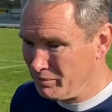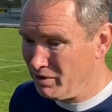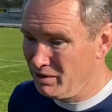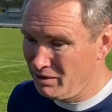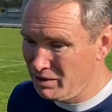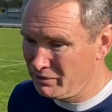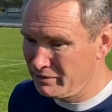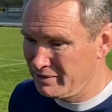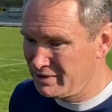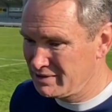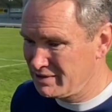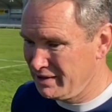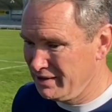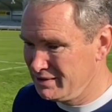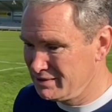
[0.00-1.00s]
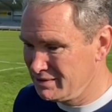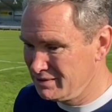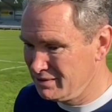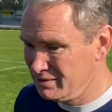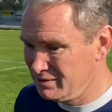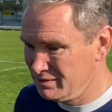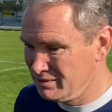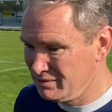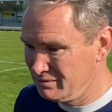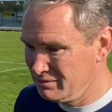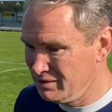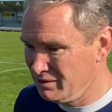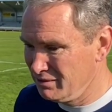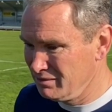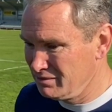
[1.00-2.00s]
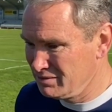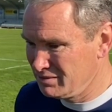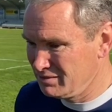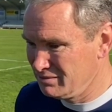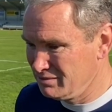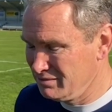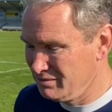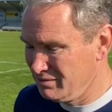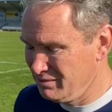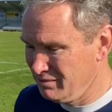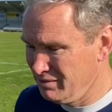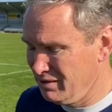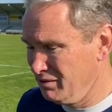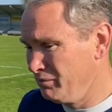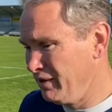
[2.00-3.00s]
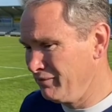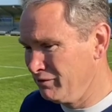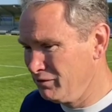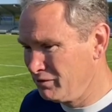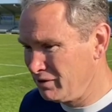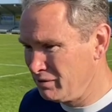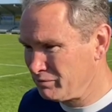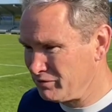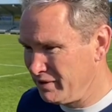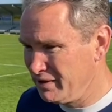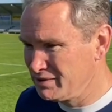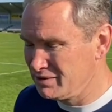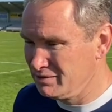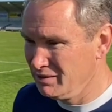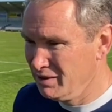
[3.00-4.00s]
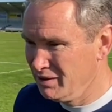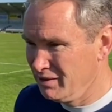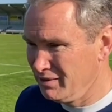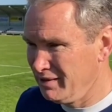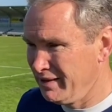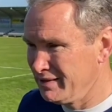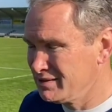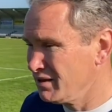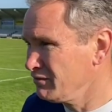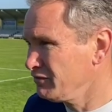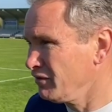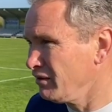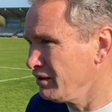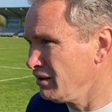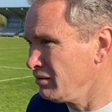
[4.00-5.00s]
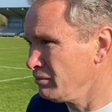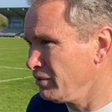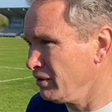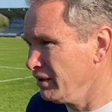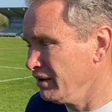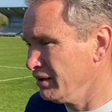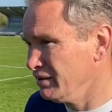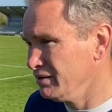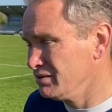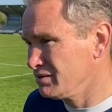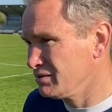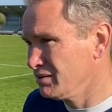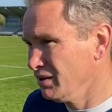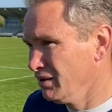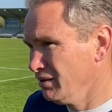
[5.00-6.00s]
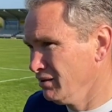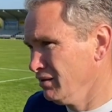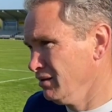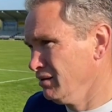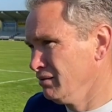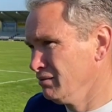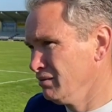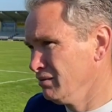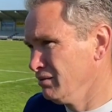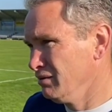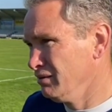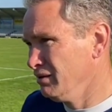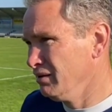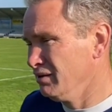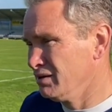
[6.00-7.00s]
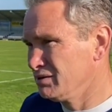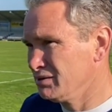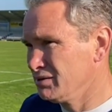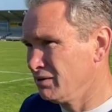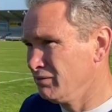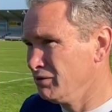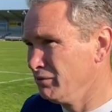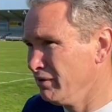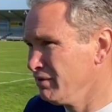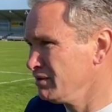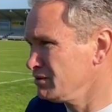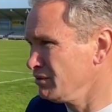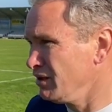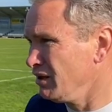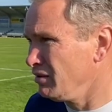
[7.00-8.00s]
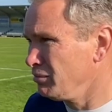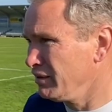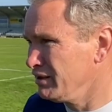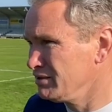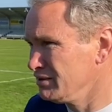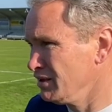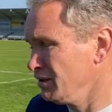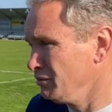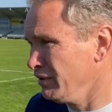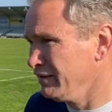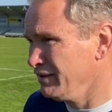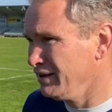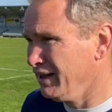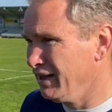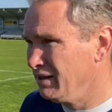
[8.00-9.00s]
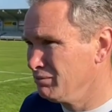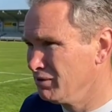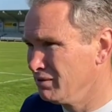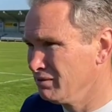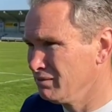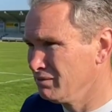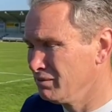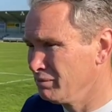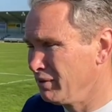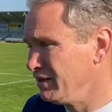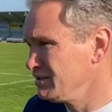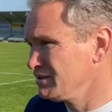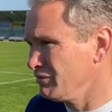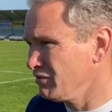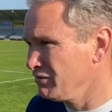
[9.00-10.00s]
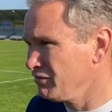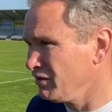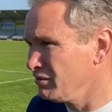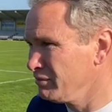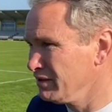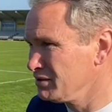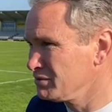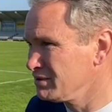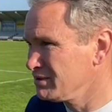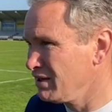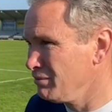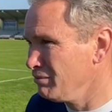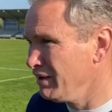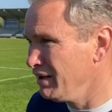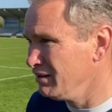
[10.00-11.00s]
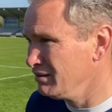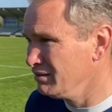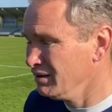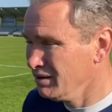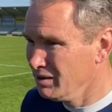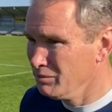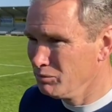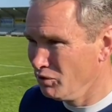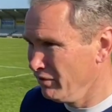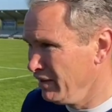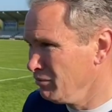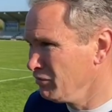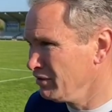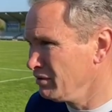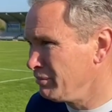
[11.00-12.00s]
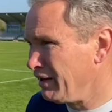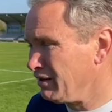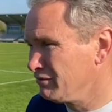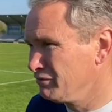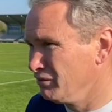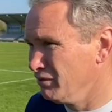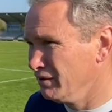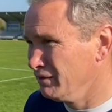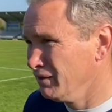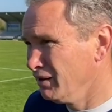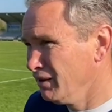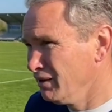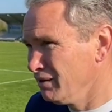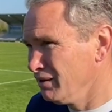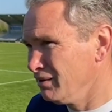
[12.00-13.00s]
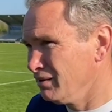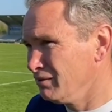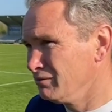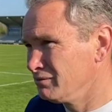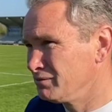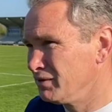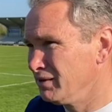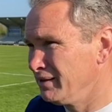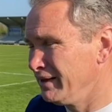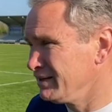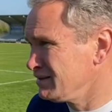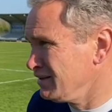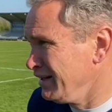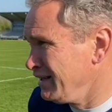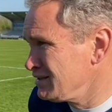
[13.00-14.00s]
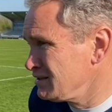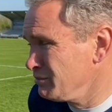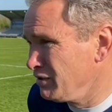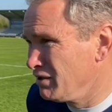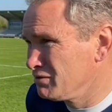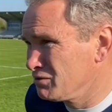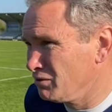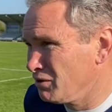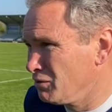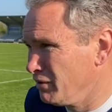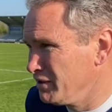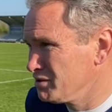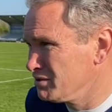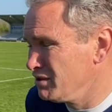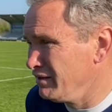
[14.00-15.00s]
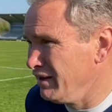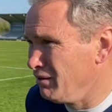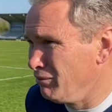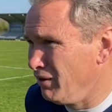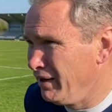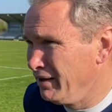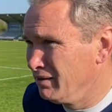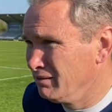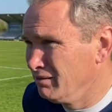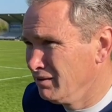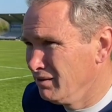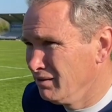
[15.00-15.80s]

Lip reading: earlier in the season, that you know, that's, you know, we have a look at the press and the lads get fired up by it, and it's, you know, they didn't necessarily do anything to our place. Yeah, they won the game, but played 75 minutes with 10 men and put them on the back foot. And, you know, for the lads to be sort of questioning that way and